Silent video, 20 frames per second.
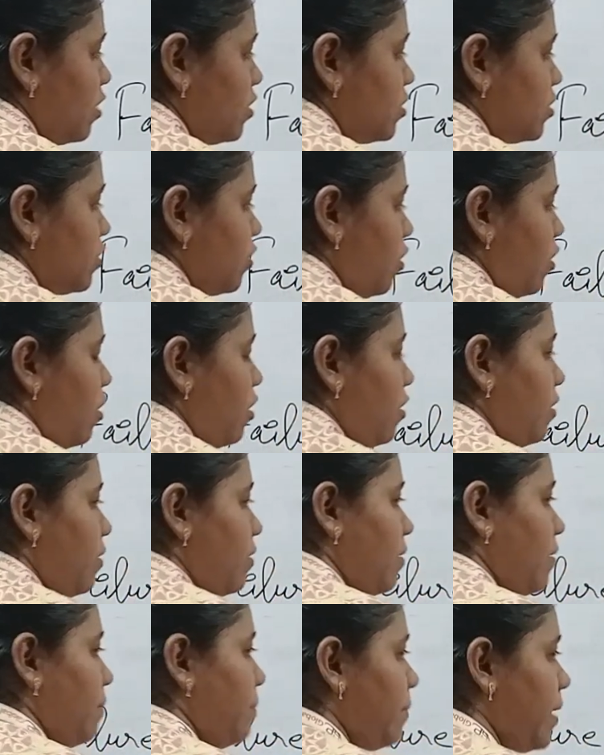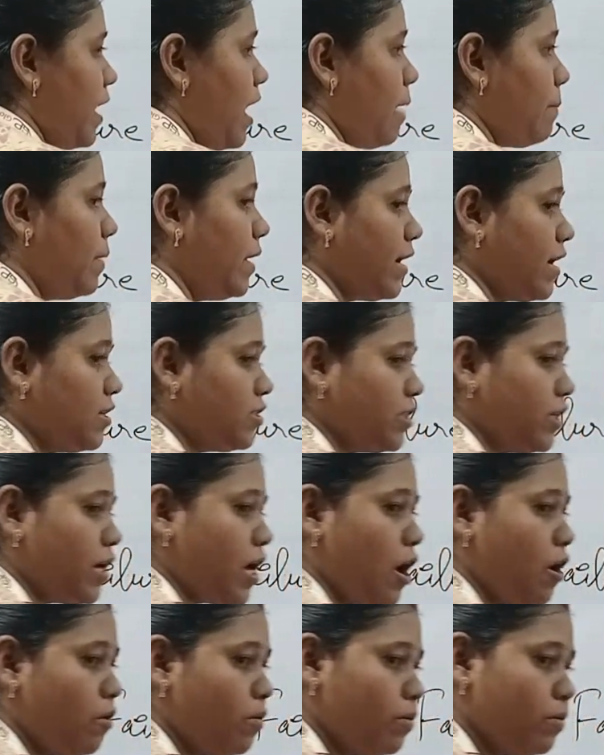So my application
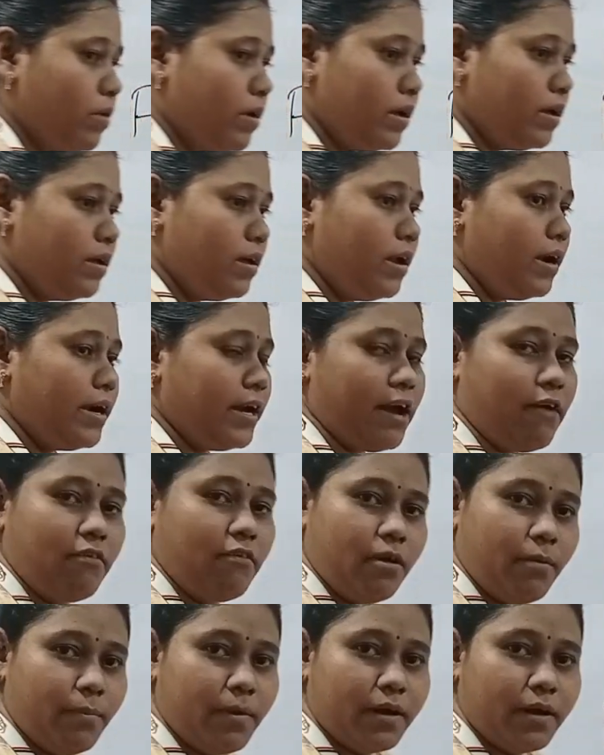now I have